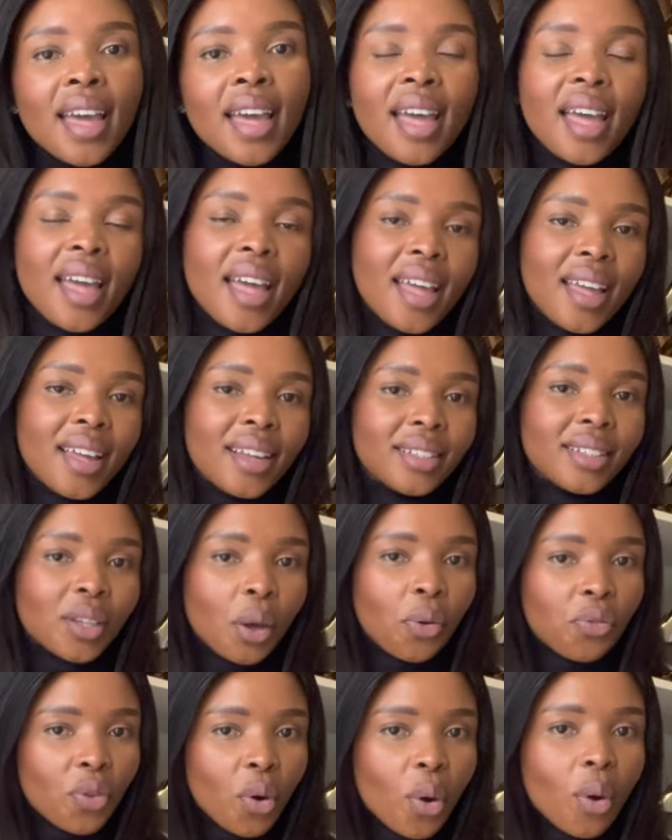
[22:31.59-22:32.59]
And
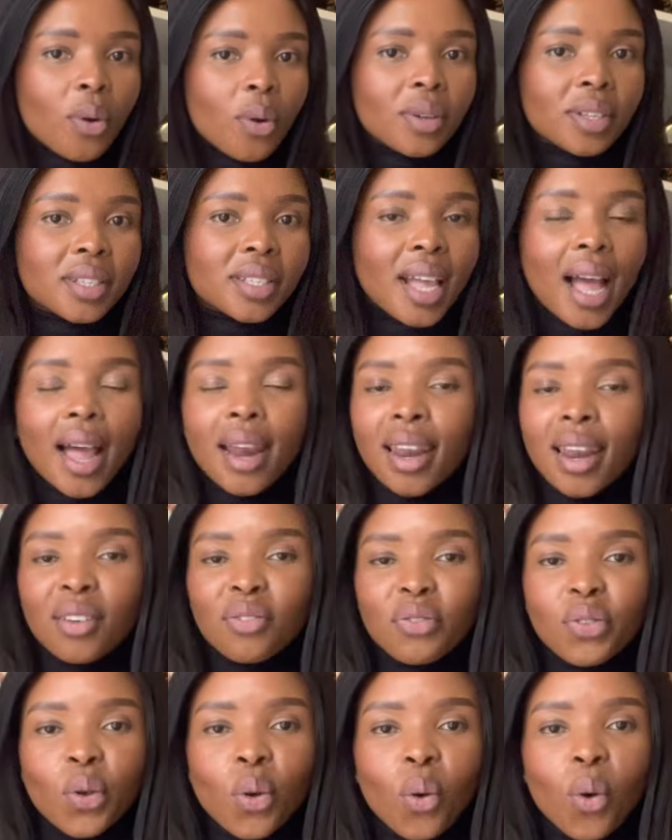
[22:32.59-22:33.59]
of course, I love
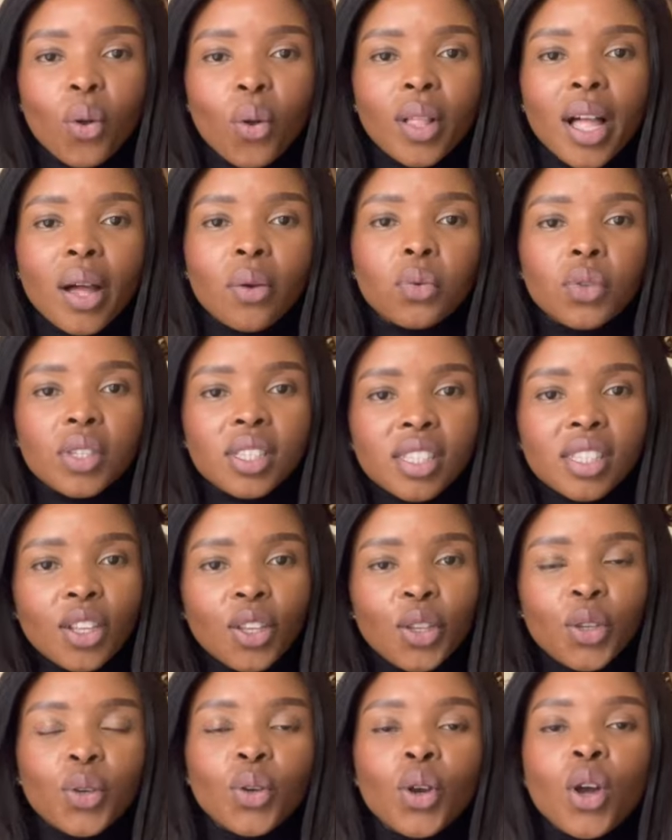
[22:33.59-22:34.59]
you all. I will see
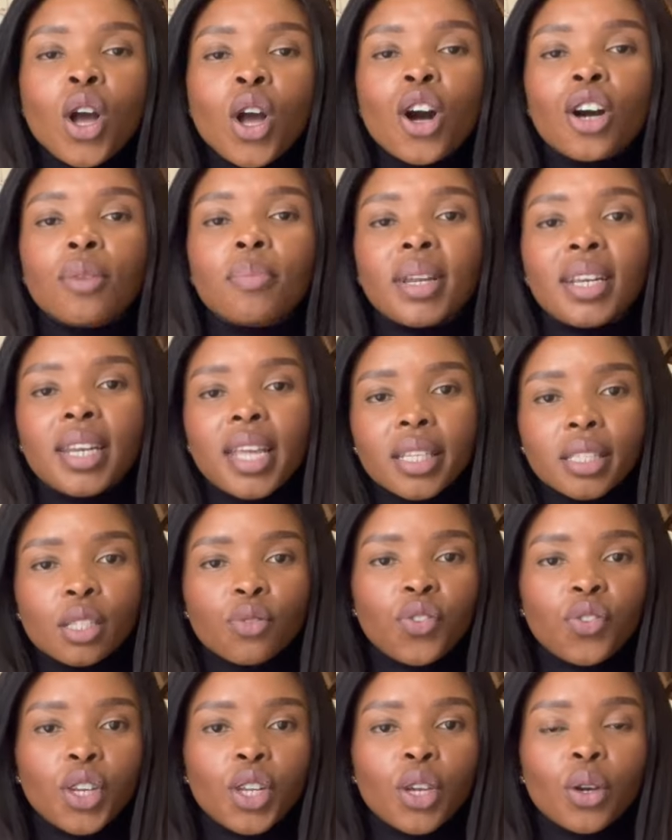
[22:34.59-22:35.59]
you on my next
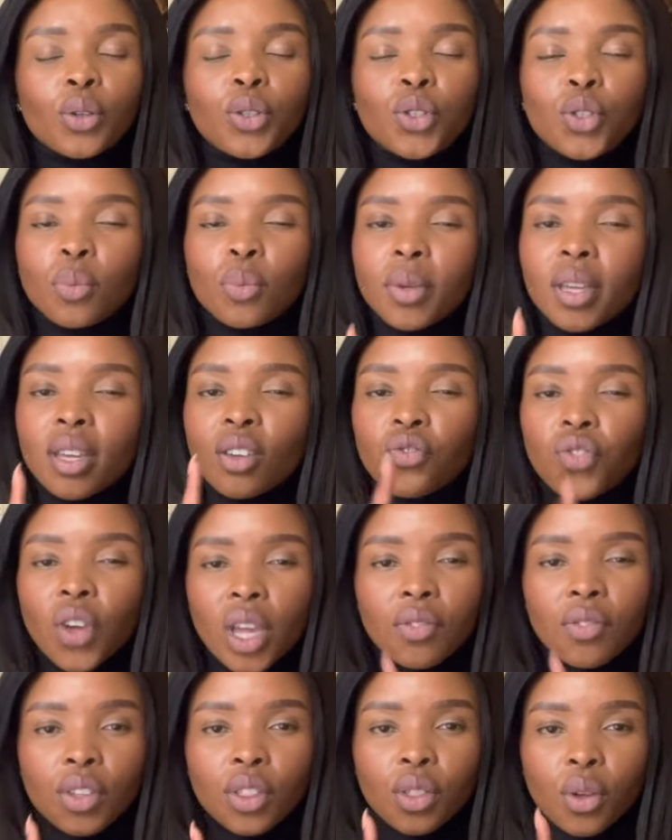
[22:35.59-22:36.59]
video. Do me a
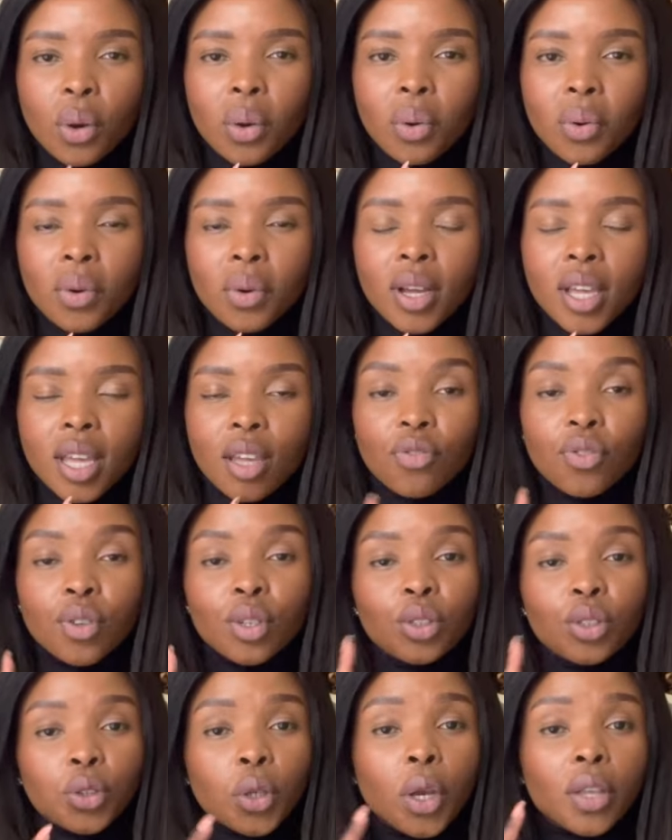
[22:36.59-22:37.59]
favor though, if you
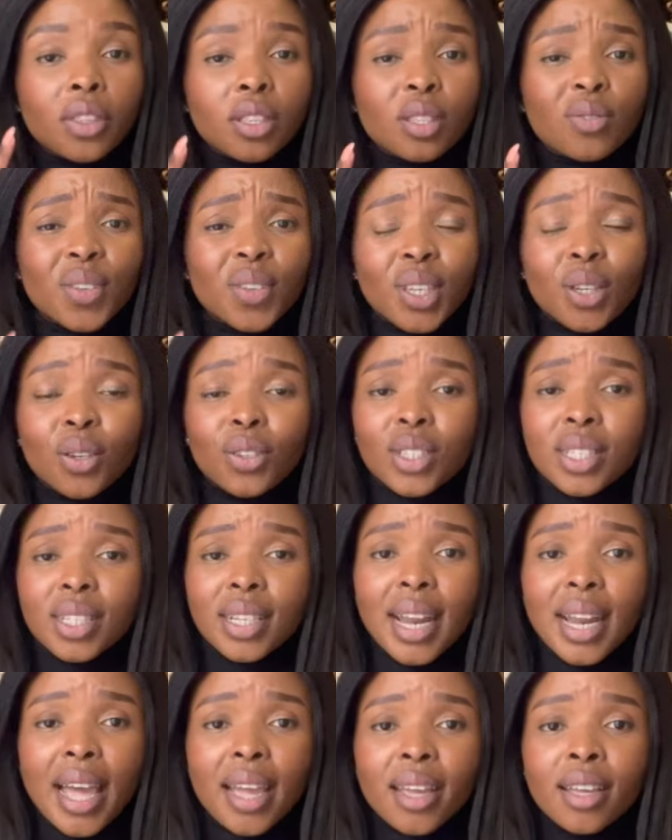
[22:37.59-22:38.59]
enjoyed this video, just
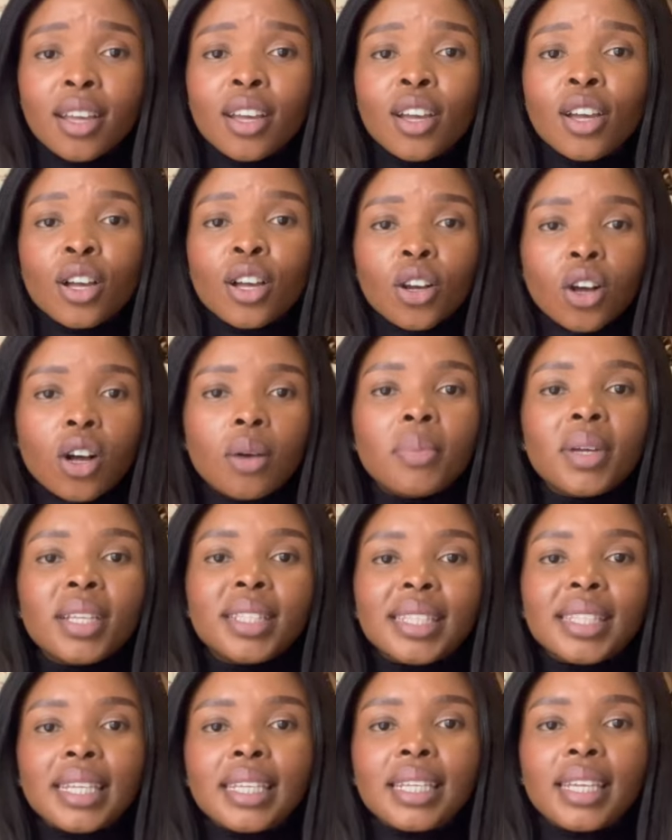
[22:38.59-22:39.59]
like,
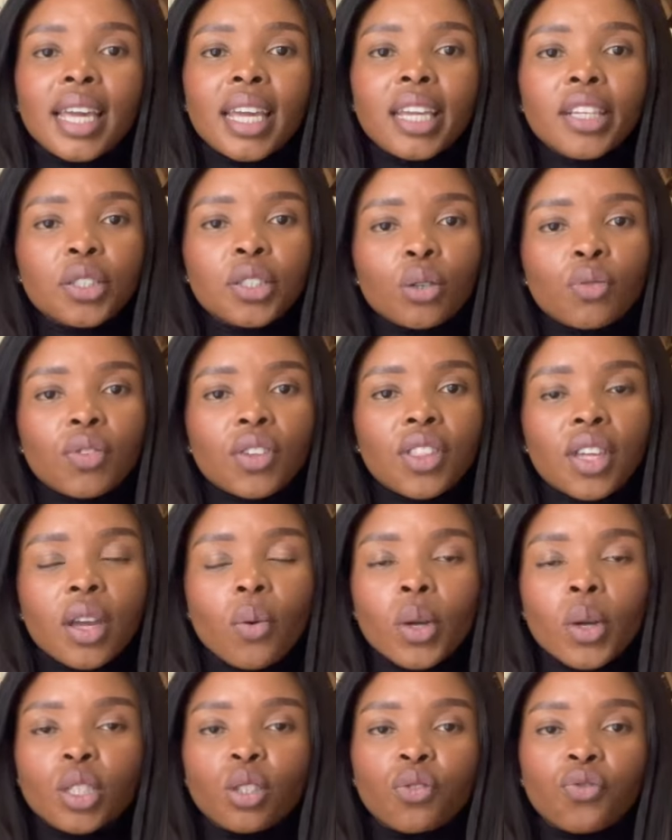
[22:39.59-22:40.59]
comment, engage over there
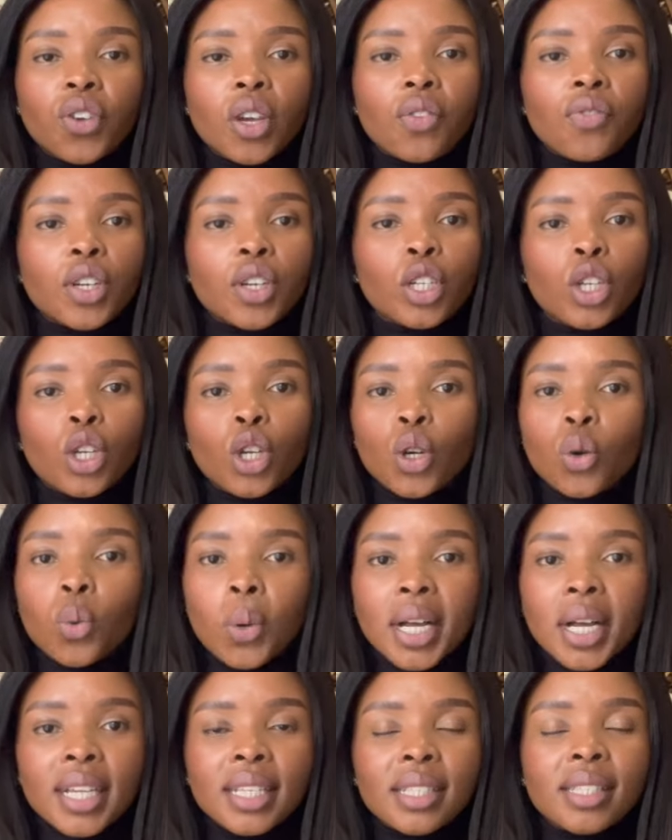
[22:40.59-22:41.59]
what your favorite look
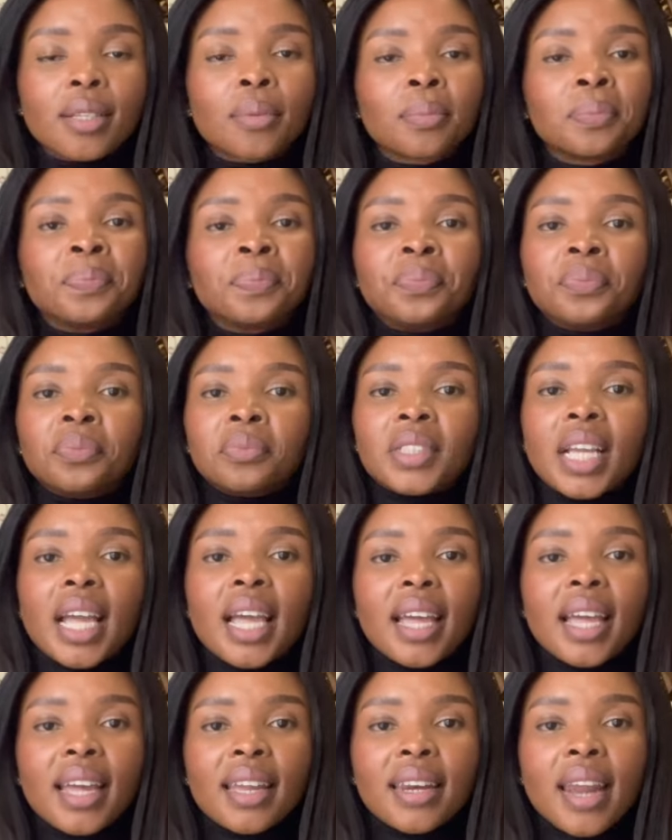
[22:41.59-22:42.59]
was
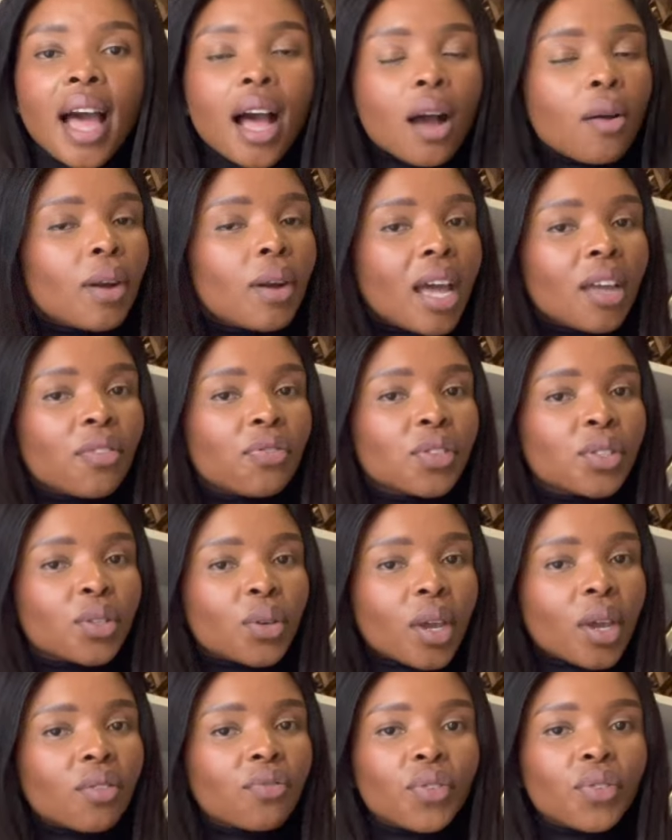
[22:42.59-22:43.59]
and how life is
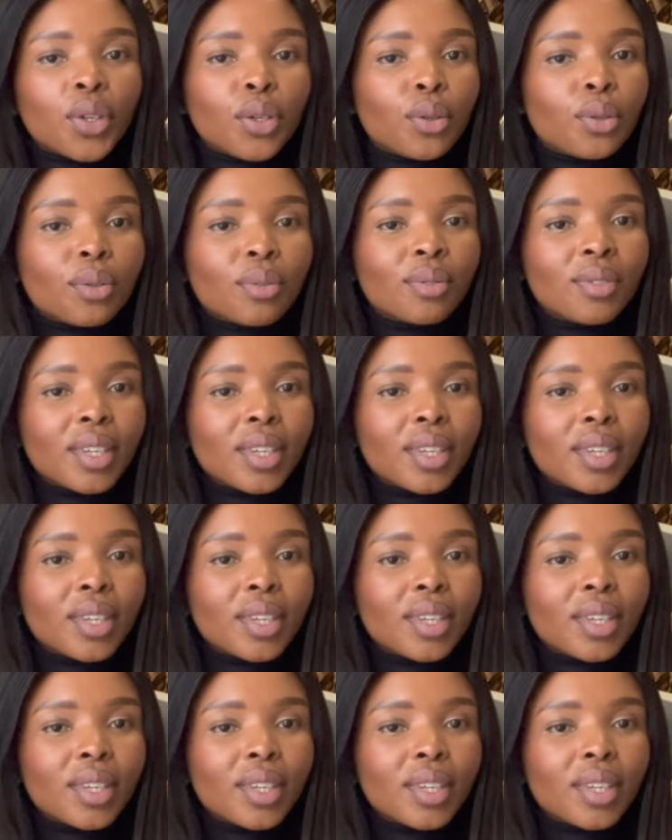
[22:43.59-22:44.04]
going for you.